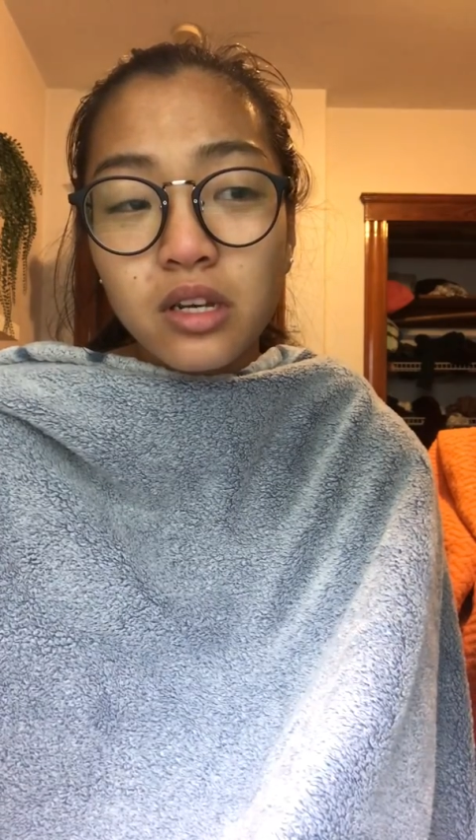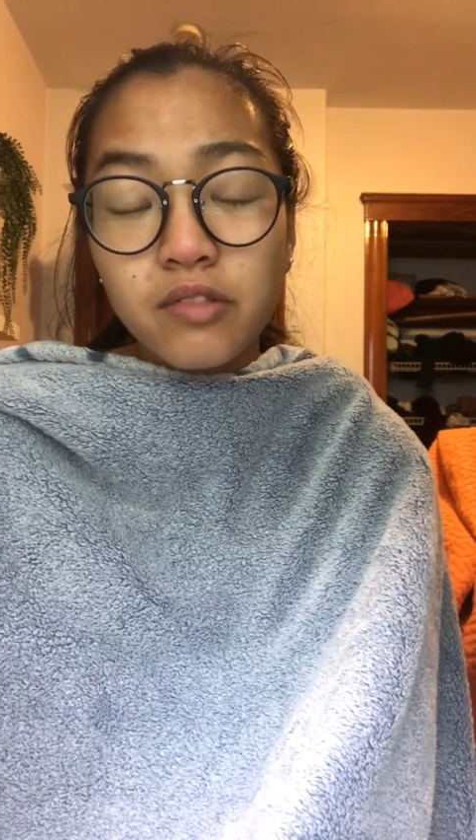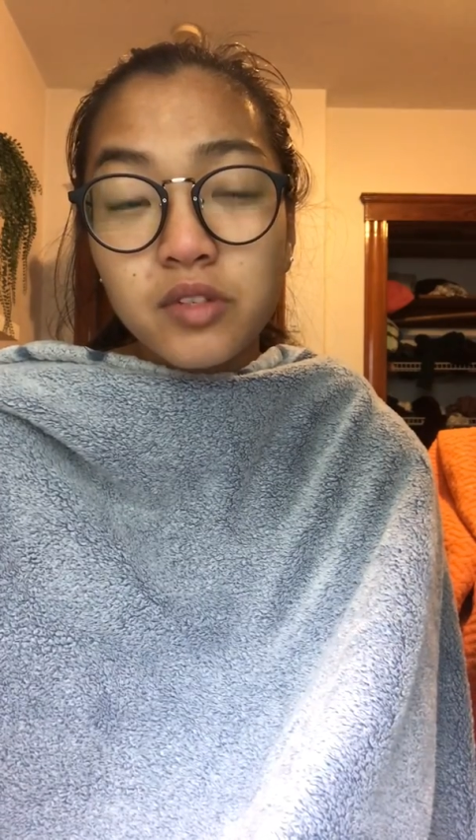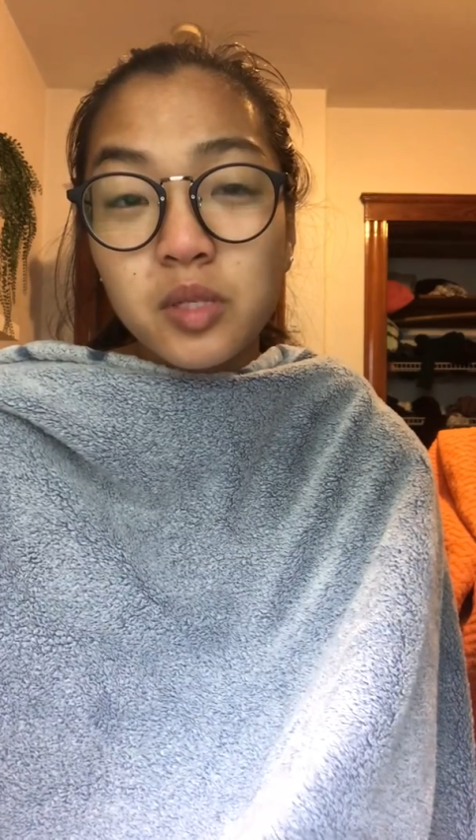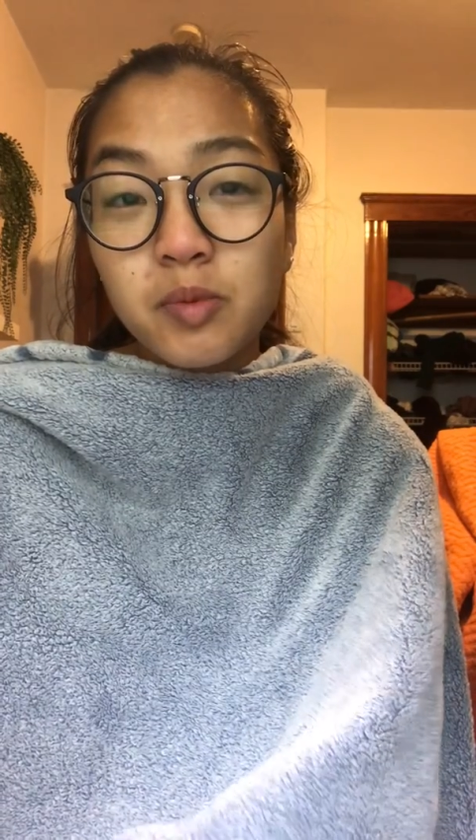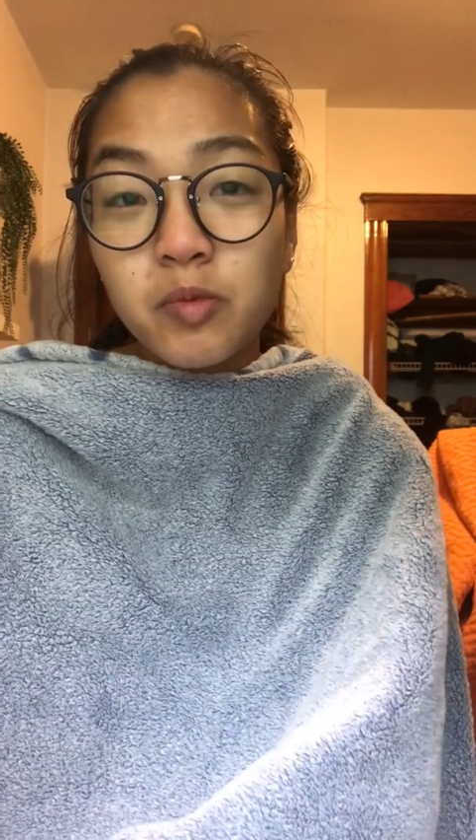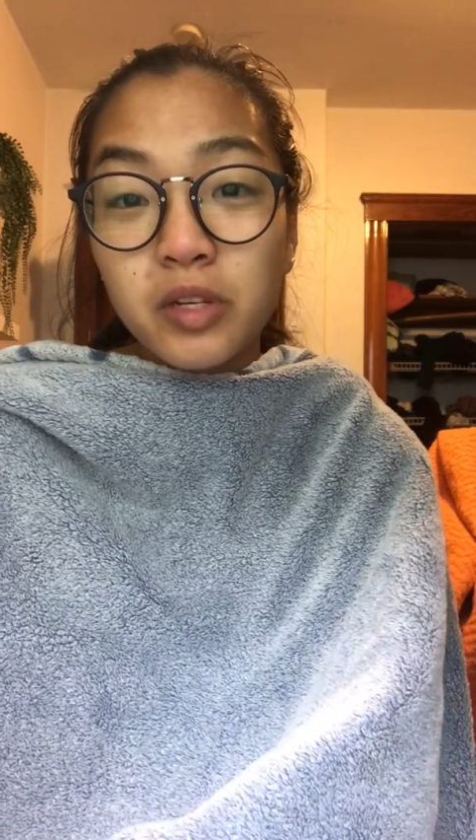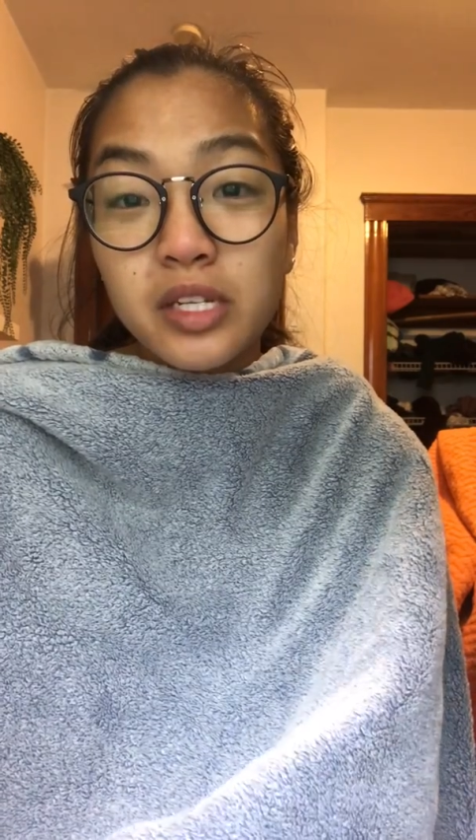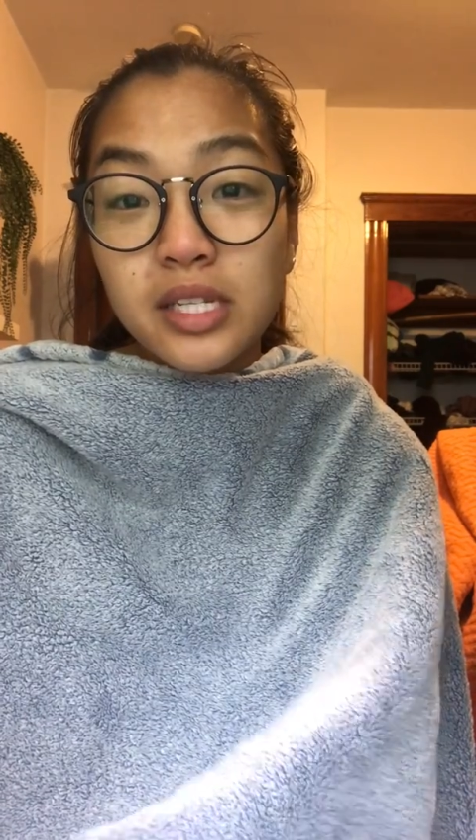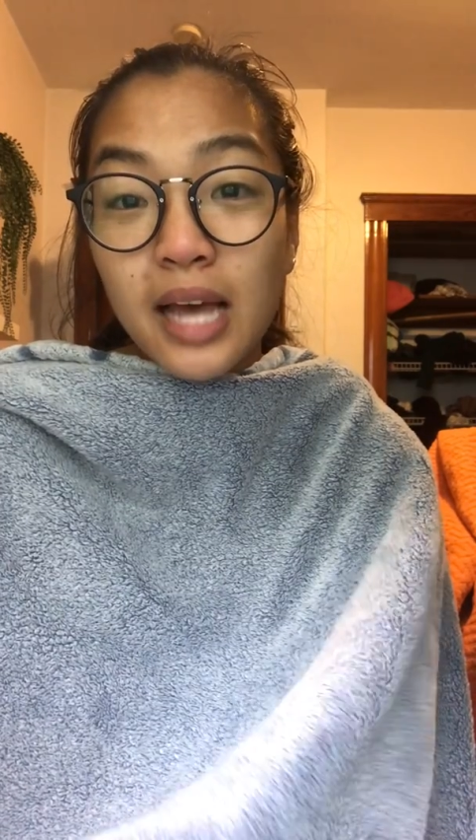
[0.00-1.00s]
I've just been
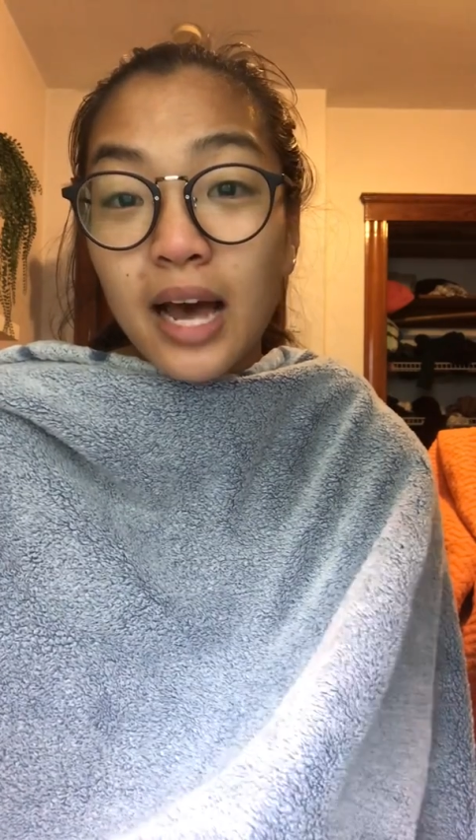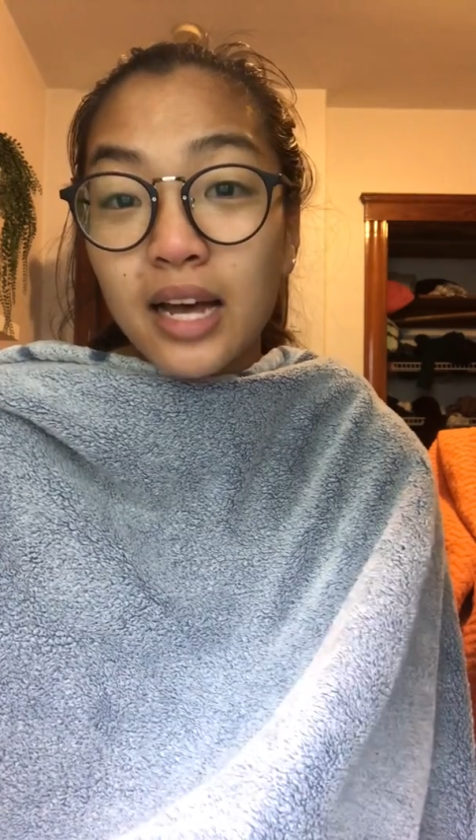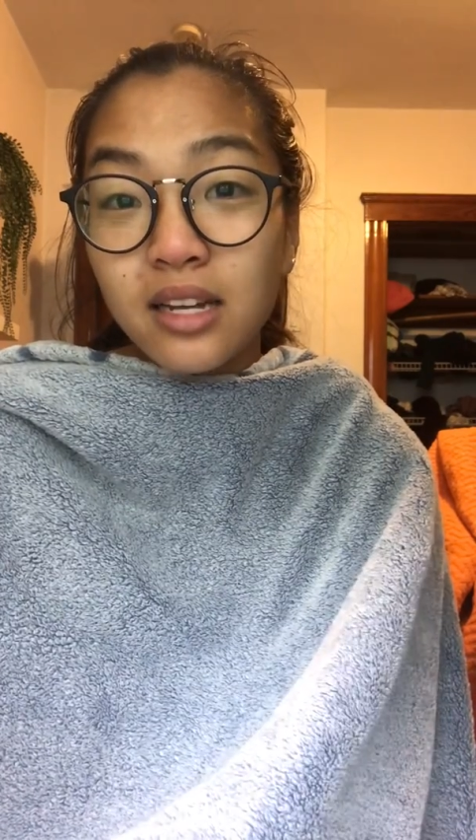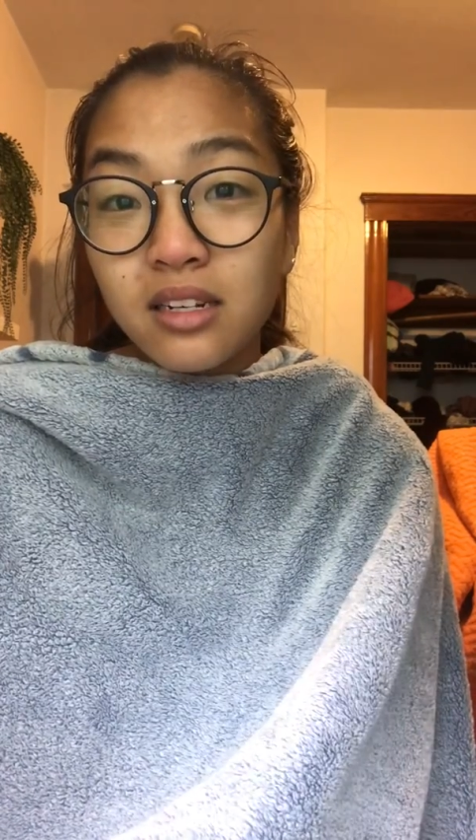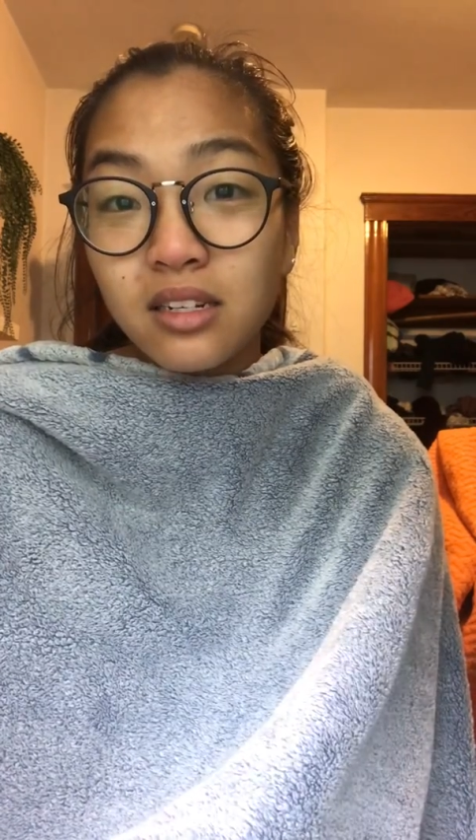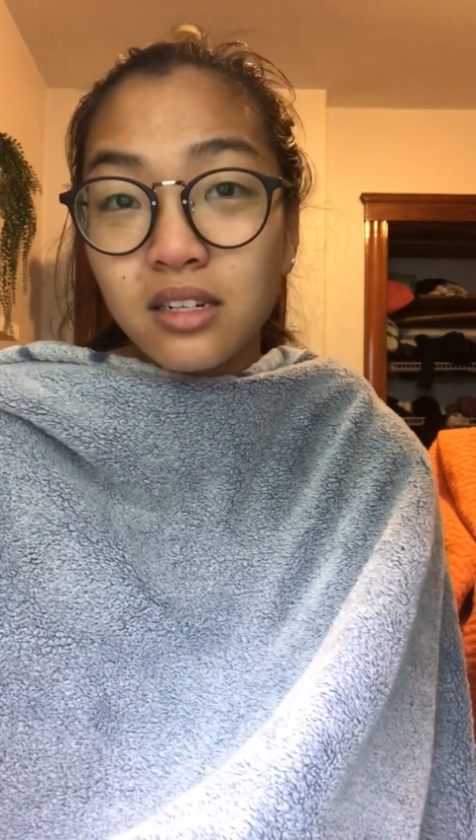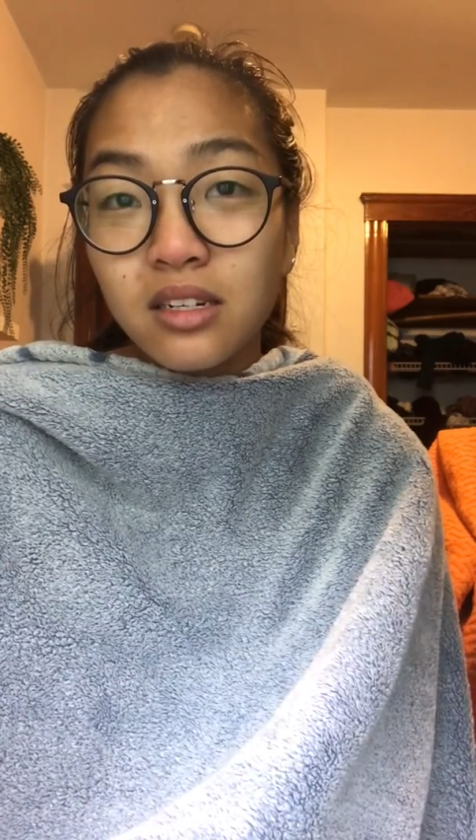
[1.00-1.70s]
really sad.